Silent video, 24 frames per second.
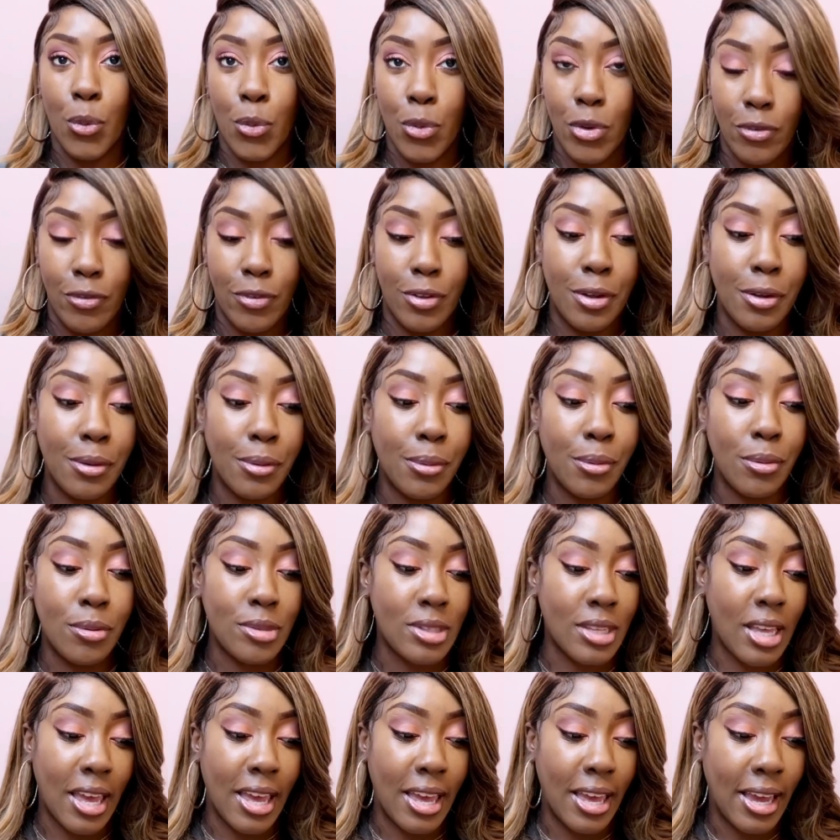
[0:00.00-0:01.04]
reviews
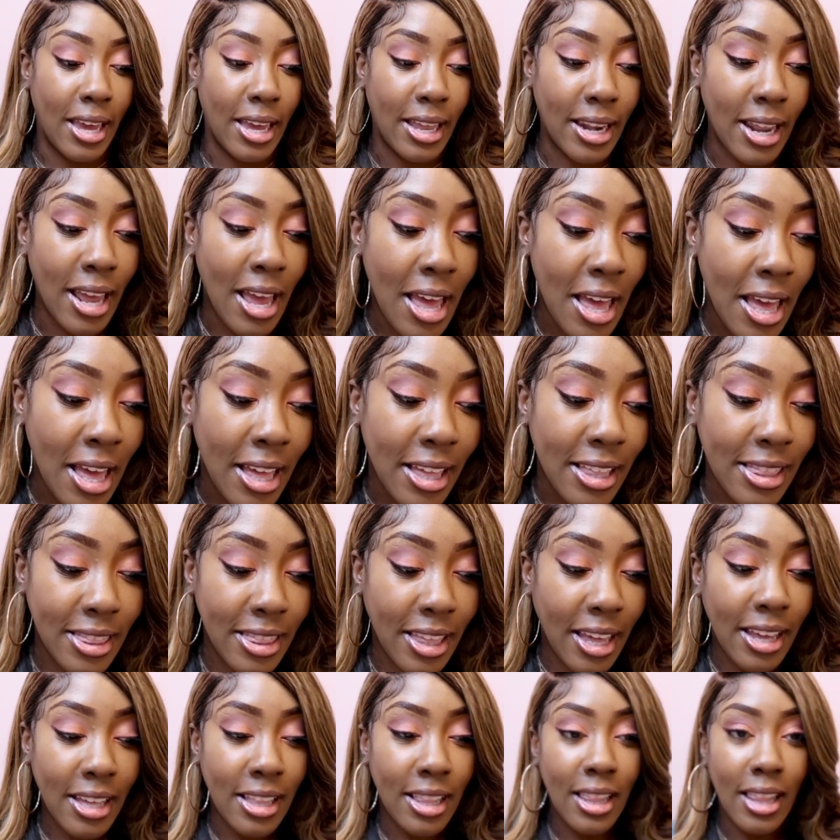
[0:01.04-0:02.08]
and
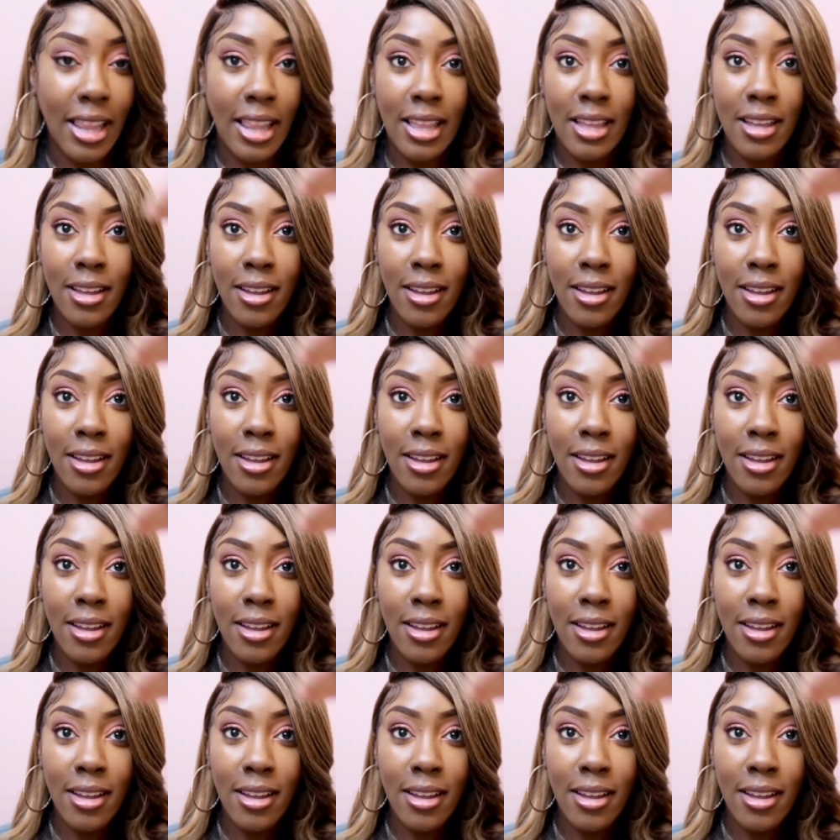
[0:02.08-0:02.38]
they'll